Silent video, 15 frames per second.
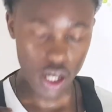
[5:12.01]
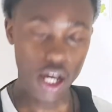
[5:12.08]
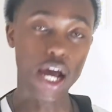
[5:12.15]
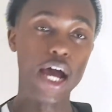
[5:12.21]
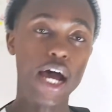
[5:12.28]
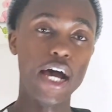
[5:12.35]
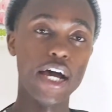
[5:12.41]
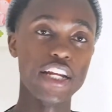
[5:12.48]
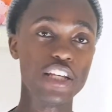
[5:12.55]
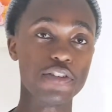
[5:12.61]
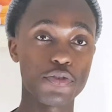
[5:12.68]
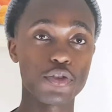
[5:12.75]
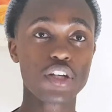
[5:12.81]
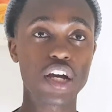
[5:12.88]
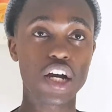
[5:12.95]
and if you
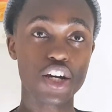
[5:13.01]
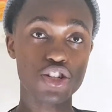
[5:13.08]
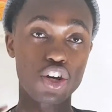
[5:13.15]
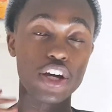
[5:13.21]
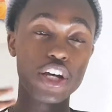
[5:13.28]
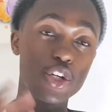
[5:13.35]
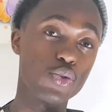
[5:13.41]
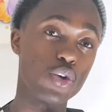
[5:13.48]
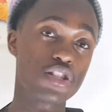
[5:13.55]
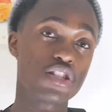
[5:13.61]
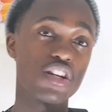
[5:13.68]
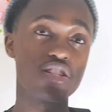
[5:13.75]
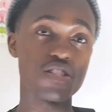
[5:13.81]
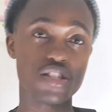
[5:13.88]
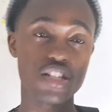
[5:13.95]
guys are interested in
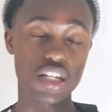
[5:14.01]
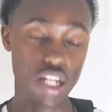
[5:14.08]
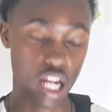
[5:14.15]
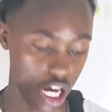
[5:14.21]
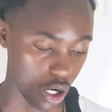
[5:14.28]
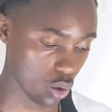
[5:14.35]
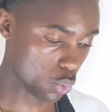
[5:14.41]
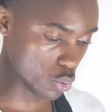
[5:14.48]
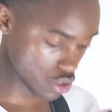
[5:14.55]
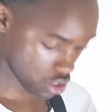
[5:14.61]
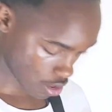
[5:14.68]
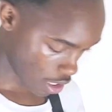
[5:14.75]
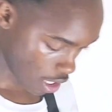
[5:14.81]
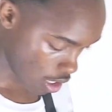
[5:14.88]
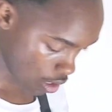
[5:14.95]
seeing how I would
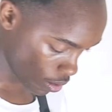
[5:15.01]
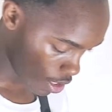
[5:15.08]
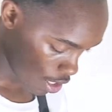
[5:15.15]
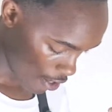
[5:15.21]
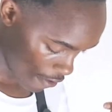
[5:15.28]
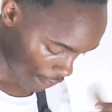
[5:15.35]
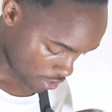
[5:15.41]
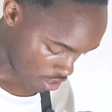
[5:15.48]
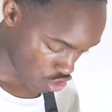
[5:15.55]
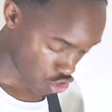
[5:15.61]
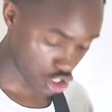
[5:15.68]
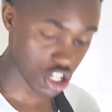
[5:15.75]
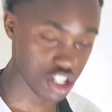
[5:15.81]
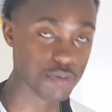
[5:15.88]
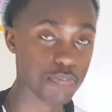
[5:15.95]
style this
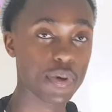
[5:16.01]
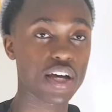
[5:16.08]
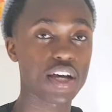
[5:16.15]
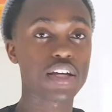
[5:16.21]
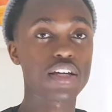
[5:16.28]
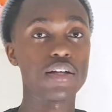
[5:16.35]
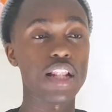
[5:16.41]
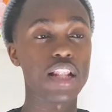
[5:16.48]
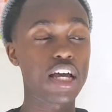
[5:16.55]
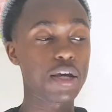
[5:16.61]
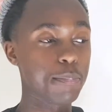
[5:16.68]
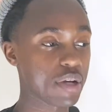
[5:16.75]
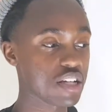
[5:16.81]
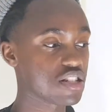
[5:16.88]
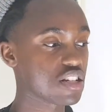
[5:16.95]
chest bag, like
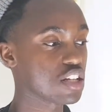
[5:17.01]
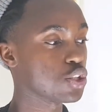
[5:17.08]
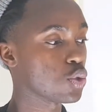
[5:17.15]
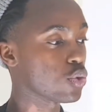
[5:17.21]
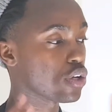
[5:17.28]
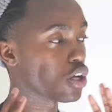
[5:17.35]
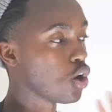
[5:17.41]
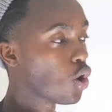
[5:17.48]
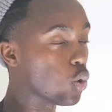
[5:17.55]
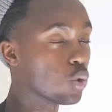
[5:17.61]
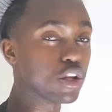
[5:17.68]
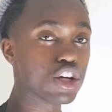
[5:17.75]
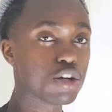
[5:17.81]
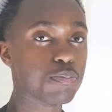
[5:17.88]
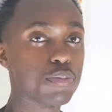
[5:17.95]
basically doing a whole
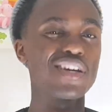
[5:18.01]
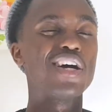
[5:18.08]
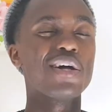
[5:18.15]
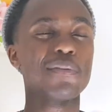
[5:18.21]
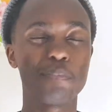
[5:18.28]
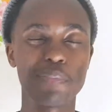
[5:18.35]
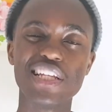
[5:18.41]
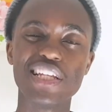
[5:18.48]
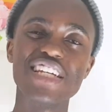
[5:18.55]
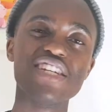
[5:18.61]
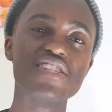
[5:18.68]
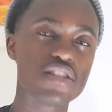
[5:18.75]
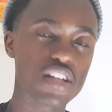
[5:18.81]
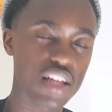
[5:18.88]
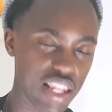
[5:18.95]
lookbook,
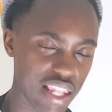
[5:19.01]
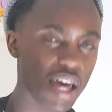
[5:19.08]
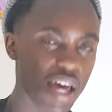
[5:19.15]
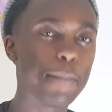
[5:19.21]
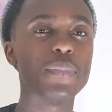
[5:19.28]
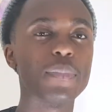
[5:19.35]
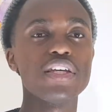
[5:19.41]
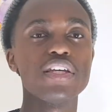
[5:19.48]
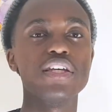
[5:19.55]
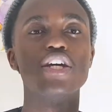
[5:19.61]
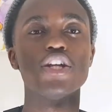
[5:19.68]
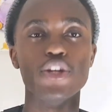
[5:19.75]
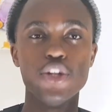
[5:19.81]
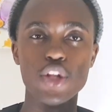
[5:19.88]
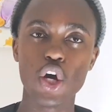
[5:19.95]
please let me
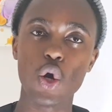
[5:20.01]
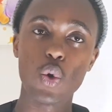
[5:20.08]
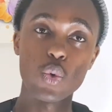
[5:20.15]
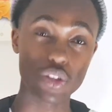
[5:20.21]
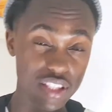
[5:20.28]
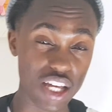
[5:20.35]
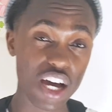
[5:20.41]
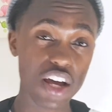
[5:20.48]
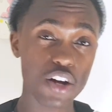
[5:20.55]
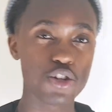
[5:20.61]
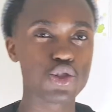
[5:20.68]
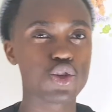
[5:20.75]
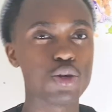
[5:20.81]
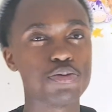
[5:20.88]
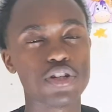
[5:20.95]
know down in the
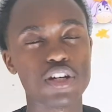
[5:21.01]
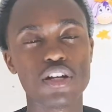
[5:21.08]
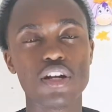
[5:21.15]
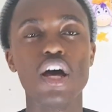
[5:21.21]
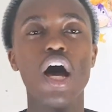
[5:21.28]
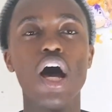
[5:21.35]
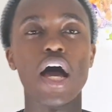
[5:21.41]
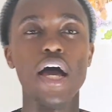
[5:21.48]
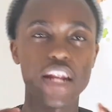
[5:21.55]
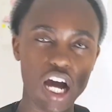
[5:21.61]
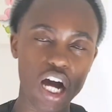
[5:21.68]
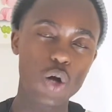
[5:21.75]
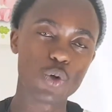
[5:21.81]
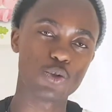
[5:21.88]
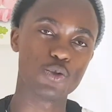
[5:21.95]
description and
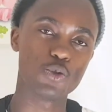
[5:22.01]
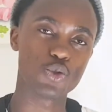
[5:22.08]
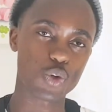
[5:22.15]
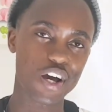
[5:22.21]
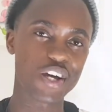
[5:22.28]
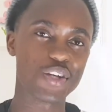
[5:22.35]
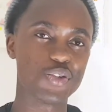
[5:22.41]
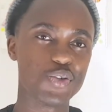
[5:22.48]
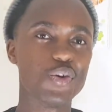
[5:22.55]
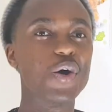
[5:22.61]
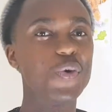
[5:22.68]
I'll try to